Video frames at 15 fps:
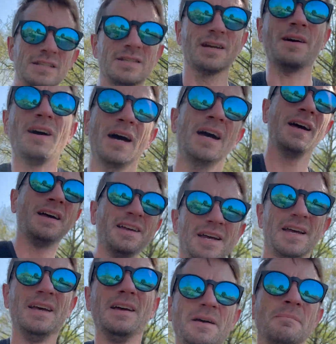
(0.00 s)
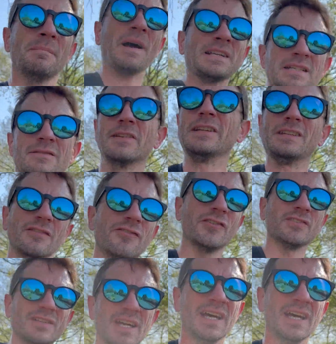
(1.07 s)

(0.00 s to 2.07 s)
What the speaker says: are massively different